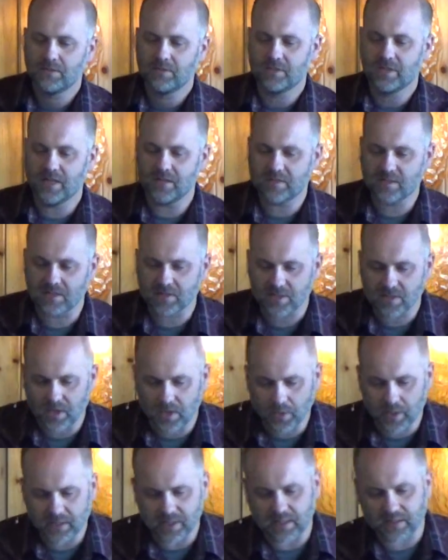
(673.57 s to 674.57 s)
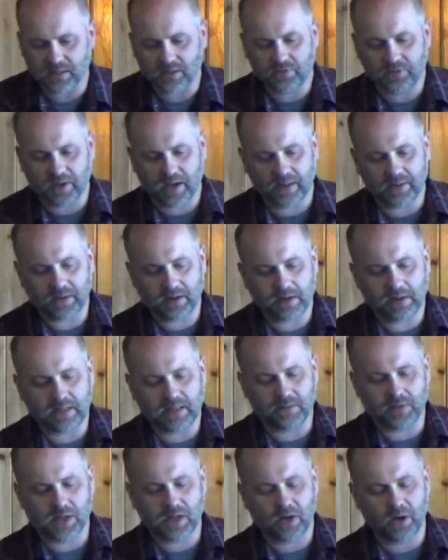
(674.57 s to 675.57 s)
Jesus, knowing that the Father had
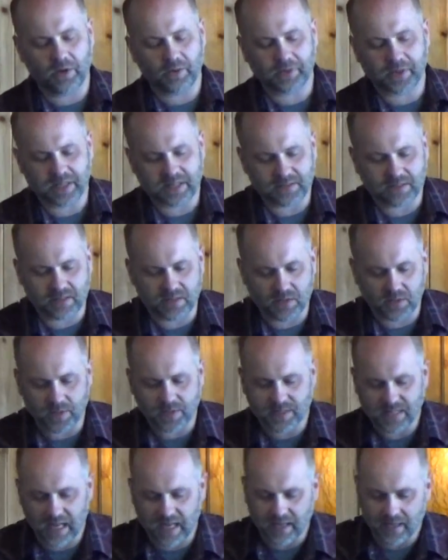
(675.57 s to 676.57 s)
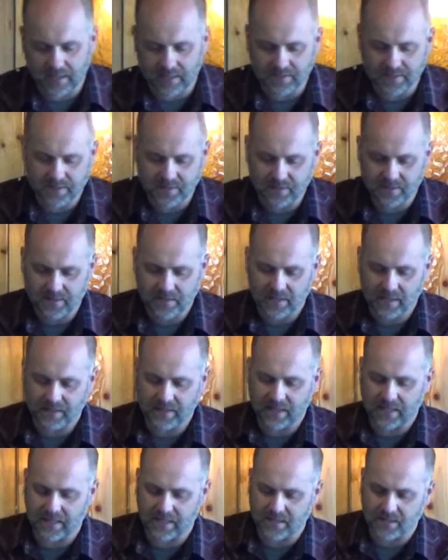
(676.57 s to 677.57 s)
given all things into his hands, and
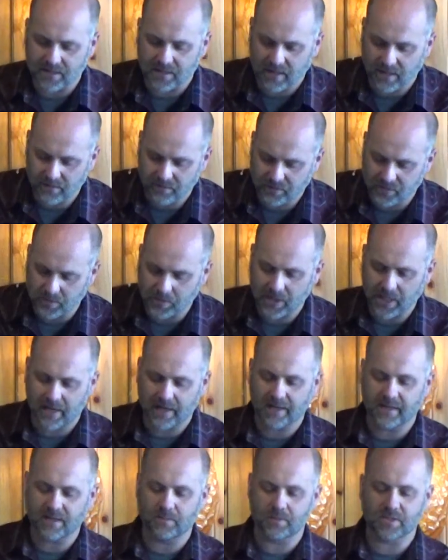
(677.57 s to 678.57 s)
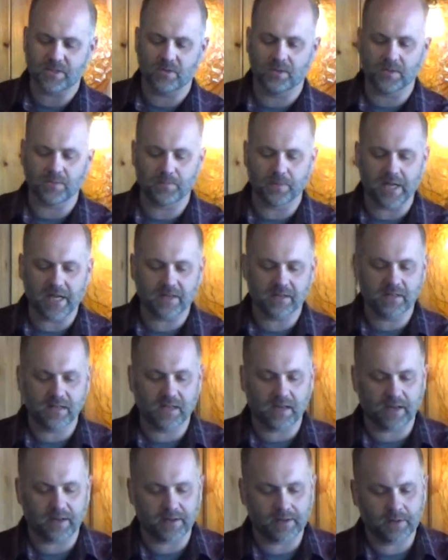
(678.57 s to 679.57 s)
that he had come from God and was going back to
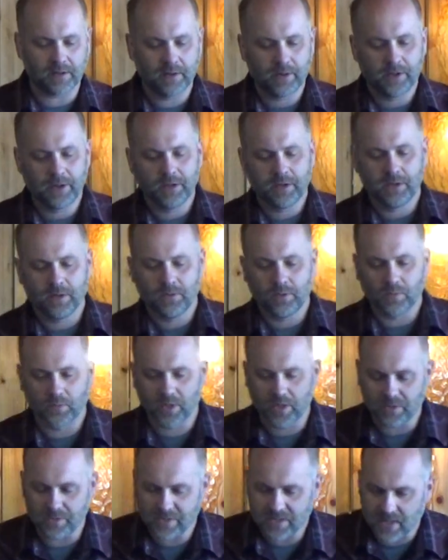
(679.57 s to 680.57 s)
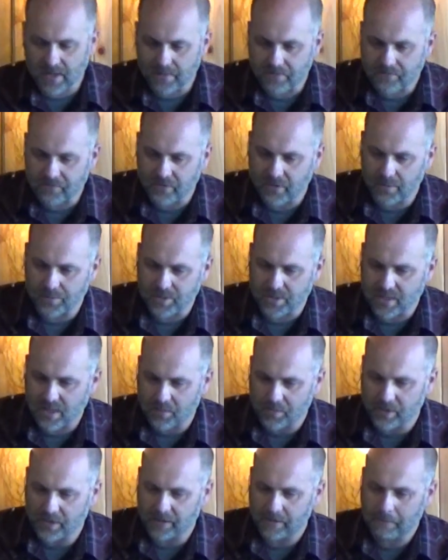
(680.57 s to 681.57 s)
God, rose up from
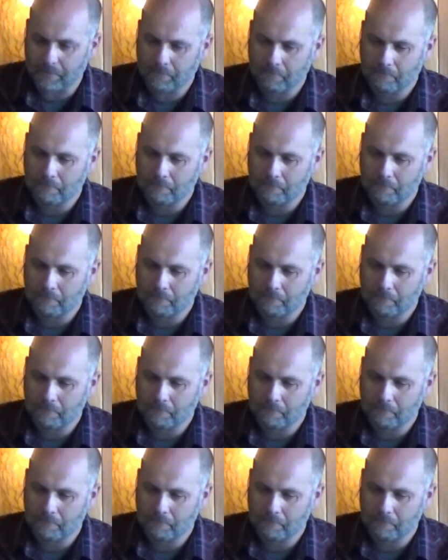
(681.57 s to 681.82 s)
supper.